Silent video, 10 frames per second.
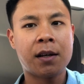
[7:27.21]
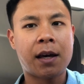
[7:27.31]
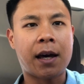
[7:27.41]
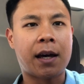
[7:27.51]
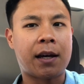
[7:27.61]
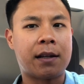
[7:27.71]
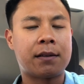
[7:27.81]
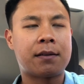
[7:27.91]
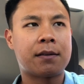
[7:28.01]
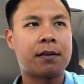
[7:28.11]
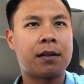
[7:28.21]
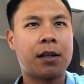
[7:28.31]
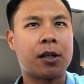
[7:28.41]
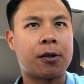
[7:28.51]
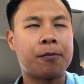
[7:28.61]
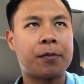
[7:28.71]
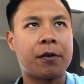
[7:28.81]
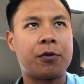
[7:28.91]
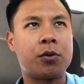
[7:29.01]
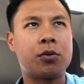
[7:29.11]
And
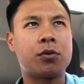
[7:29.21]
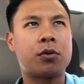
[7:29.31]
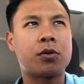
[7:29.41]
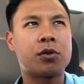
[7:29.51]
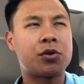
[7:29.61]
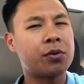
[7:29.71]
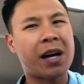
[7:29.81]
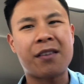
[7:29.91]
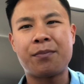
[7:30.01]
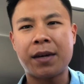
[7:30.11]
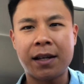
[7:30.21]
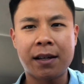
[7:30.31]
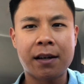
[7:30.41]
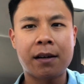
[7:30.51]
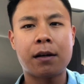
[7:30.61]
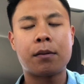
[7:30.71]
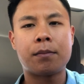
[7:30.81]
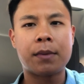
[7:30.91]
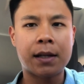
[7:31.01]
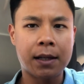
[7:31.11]
if you do have Medicare,
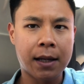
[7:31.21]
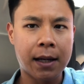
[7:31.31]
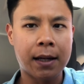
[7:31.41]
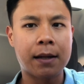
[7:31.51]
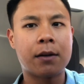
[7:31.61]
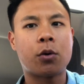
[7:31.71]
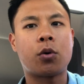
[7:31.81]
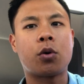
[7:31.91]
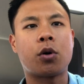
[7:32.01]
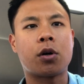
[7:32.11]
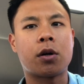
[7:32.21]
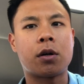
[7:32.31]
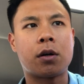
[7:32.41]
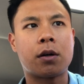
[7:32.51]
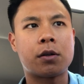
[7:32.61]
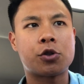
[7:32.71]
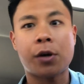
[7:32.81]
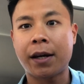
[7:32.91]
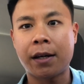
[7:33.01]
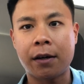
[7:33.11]
Medicaid, or
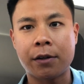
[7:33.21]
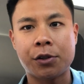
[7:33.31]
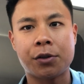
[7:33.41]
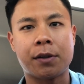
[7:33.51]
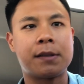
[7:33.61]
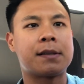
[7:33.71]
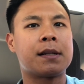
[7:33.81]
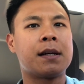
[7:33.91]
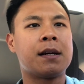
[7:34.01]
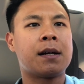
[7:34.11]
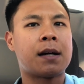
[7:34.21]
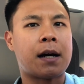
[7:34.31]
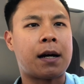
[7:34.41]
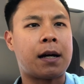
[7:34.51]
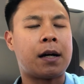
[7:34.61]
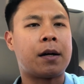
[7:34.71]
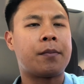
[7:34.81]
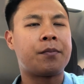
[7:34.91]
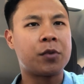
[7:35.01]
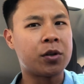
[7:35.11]
TRICARE insurance,
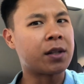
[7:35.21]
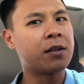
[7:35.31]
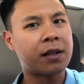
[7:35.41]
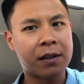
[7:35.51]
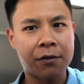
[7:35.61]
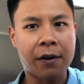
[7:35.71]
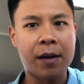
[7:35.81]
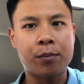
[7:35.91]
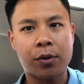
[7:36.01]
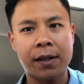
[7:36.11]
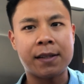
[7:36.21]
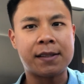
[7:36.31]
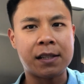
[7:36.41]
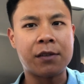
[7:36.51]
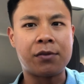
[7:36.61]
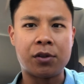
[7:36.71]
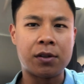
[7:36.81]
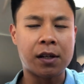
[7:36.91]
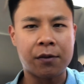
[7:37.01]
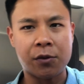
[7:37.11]
you can look in the fine print and see if
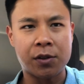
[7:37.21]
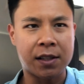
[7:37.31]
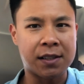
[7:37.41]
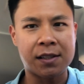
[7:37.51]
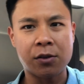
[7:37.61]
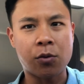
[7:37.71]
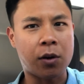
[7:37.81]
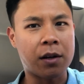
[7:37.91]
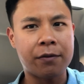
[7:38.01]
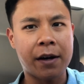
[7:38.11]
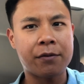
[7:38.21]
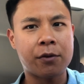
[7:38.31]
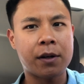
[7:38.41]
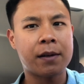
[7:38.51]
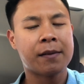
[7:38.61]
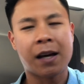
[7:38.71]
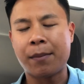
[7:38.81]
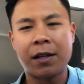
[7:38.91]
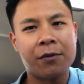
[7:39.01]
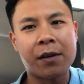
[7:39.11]
you can still qualify for it. I
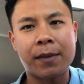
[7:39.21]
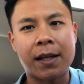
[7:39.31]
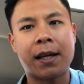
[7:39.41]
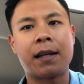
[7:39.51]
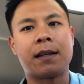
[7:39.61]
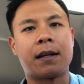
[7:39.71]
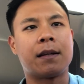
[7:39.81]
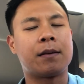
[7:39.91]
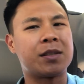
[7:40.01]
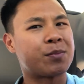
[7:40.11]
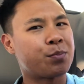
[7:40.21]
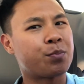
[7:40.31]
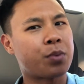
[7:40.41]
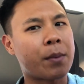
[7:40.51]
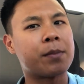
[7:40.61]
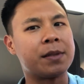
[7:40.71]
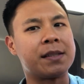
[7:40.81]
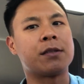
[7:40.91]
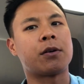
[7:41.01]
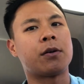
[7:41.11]
mean, if you have Medicaid, then it's probably
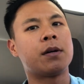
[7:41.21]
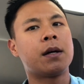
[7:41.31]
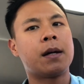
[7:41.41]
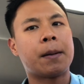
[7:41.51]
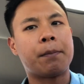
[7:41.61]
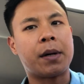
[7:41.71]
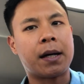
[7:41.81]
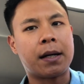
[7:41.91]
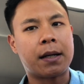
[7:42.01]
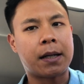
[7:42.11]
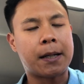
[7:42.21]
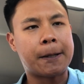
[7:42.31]
zero, but